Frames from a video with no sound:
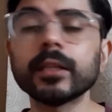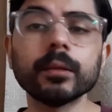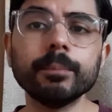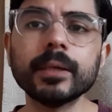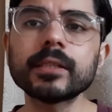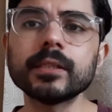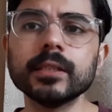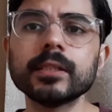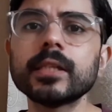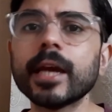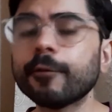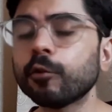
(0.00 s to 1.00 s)
in the
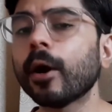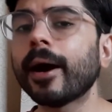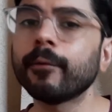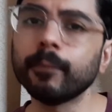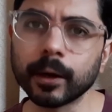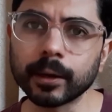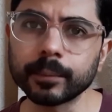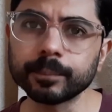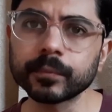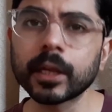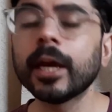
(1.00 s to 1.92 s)
business if you have one.